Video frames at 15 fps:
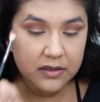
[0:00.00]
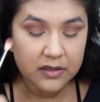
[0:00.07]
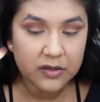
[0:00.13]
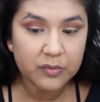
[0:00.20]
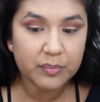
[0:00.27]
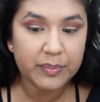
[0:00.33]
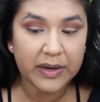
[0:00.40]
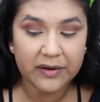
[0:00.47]

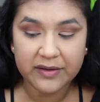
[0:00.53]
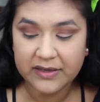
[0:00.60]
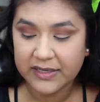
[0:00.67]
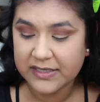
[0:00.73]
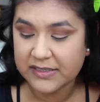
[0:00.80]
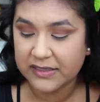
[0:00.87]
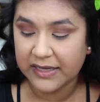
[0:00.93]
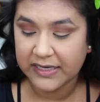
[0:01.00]
You barely
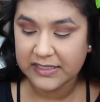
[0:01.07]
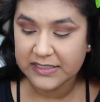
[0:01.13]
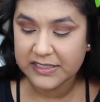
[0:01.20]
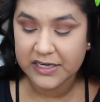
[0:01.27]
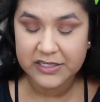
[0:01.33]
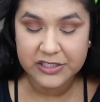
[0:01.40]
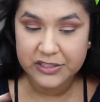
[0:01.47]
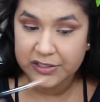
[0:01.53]
need to like
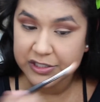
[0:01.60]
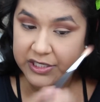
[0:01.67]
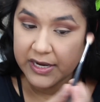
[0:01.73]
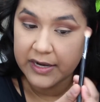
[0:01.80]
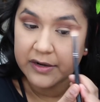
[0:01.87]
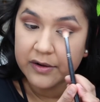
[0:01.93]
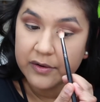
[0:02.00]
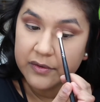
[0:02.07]
touch the
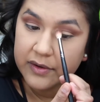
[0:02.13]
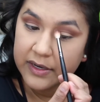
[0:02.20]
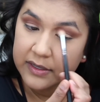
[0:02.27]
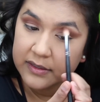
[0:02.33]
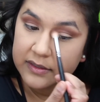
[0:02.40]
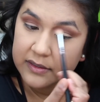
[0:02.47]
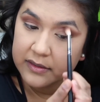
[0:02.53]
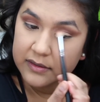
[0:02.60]
shadow,
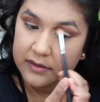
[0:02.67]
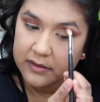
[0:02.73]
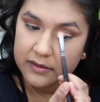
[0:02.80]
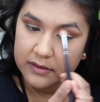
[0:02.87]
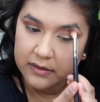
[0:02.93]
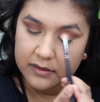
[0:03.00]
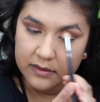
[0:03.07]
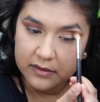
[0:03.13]
and
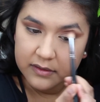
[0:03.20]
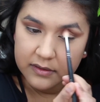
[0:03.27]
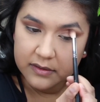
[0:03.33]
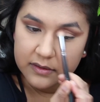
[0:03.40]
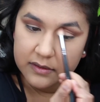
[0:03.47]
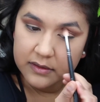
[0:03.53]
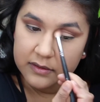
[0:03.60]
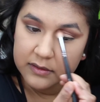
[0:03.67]

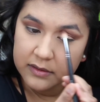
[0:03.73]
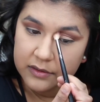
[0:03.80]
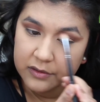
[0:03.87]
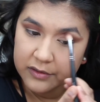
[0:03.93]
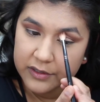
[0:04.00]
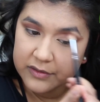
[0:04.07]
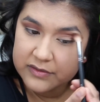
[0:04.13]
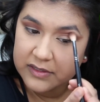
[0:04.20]
a
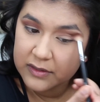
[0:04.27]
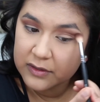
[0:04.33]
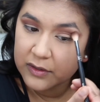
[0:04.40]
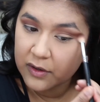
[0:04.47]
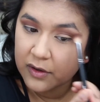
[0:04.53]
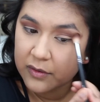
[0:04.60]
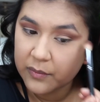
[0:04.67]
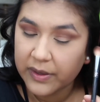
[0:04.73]
little goes a
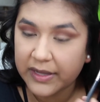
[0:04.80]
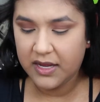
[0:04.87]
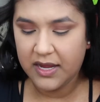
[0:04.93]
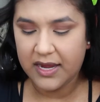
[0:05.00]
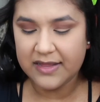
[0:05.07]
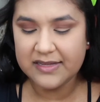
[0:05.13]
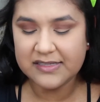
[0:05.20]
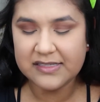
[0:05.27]
long way.
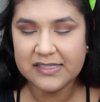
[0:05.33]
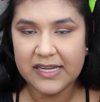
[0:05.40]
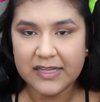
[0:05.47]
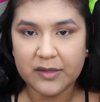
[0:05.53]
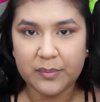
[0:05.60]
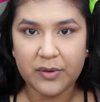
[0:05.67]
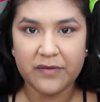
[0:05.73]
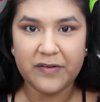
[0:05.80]
And this is like
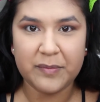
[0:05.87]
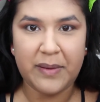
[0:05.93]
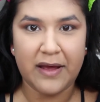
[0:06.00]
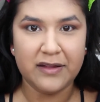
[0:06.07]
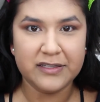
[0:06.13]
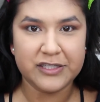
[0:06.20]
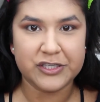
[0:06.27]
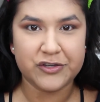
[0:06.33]
the perfect
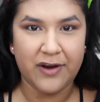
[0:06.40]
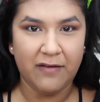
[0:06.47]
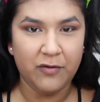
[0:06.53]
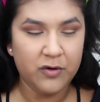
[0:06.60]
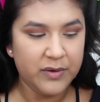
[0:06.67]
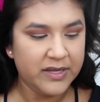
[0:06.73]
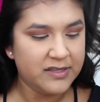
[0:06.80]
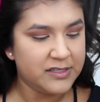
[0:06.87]
palette to
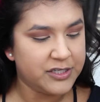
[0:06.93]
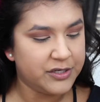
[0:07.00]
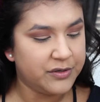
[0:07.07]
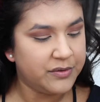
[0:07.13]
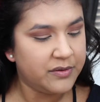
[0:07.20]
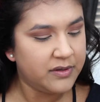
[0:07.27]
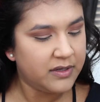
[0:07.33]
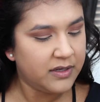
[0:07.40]
travel with
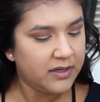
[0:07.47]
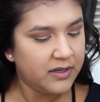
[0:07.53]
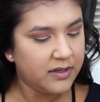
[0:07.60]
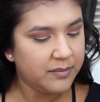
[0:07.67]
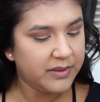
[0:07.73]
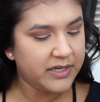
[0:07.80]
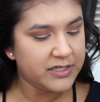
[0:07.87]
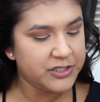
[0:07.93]
too,
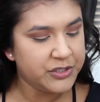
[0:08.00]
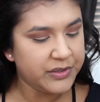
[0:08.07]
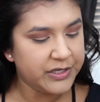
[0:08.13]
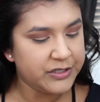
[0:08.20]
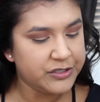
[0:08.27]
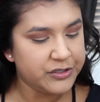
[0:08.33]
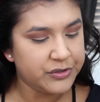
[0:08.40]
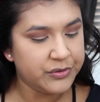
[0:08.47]
because you
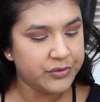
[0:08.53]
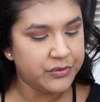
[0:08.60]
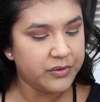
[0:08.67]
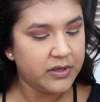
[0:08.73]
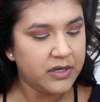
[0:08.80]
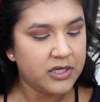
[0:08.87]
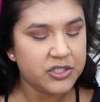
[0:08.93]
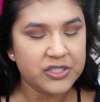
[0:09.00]
can do
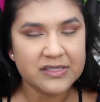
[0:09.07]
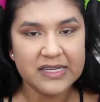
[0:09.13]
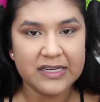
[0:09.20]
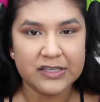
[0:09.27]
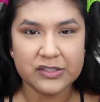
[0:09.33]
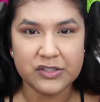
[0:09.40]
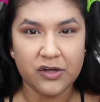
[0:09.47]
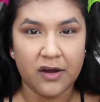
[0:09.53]
just like
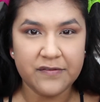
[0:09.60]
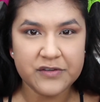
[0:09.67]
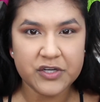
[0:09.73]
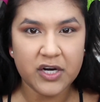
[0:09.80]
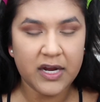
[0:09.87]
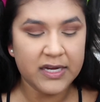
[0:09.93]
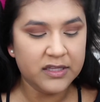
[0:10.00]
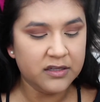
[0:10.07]
a
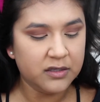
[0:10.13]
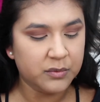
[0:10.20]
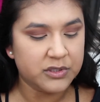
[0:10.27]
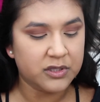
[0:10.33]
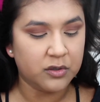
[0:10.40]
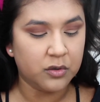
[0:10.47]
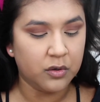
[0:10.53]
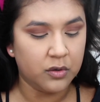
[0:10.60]
softer eye look
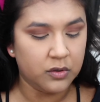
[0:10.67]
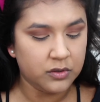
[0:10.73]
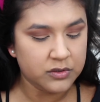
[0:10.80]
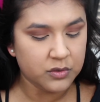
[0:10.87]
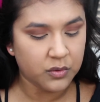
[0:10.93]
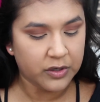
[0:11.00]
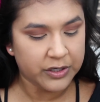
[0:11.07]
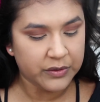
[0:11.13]
with the
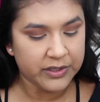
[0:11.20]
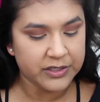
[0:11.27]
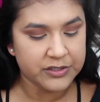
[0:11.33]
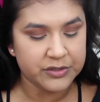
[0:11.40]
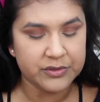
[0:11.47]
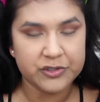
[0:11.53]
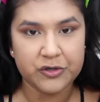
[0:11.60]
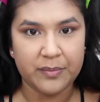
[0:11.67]
gold, or you can
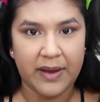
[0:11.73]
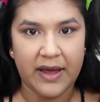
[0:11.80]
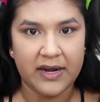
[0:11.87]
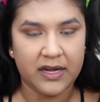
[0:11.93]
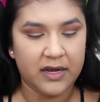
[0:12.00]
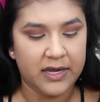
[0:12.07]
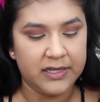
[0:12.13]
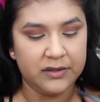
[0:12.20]
do a
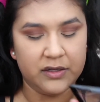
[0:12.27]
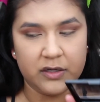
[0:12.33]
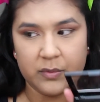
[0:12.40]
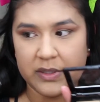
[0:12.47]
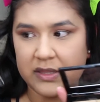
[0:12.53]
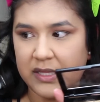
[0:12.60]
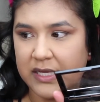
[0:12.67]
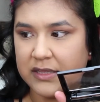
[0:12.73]
dramatic eye look
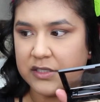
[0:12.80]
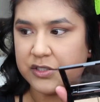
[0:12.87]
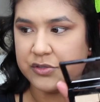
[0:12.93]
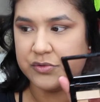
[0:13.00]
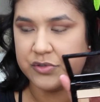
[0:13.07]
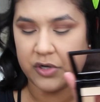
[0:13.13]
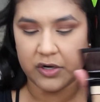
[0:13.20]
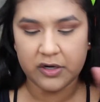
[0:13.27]
with like the
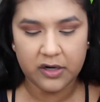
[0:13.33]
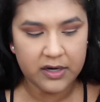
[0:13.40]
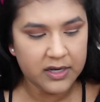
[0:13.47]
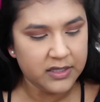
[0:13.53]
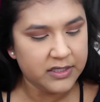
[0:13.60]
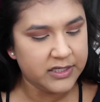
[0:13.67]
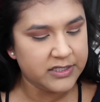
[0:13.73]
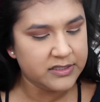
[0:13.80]
two darker
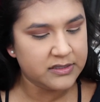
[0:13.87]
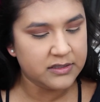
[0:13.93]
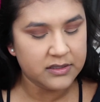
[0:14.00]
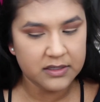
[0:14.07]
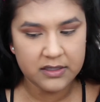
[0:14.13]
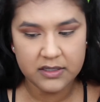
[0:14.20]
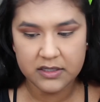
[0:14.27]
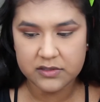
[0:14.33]
colors.
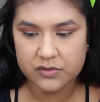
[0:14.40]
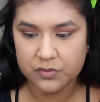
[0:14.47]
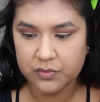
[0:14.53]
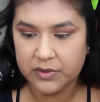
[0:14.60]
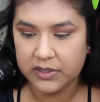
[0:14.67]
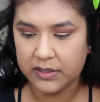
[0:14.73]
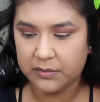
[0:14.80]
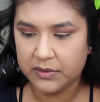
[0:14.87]
It's
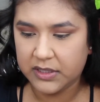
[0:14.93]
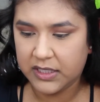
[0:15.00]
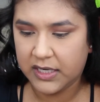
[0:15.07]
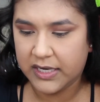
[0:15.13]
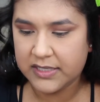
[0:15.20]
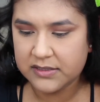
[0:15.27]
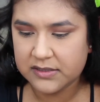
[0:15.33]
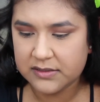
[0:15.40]
really, really
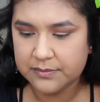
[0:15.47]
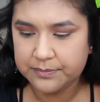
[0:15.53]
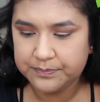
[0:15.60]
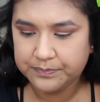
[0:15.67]
nice.